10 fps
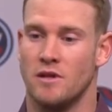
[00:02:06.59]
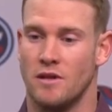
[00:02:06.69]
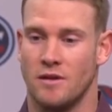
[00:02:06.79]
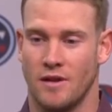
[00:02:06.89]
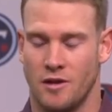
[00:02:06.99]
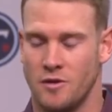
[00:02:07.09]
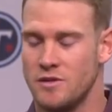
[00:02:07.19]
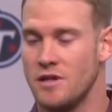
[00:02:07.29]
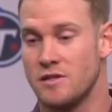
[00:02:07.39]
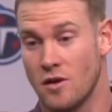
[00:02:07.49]
And like you
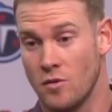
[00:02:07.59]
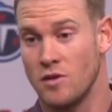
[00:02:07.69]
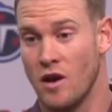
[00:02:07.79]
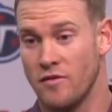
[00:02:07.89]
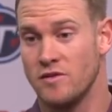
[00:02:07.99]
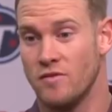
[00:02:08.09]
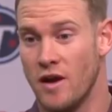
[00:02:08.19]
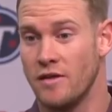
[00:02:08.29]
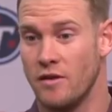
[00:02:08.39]
said, started with the offensive line.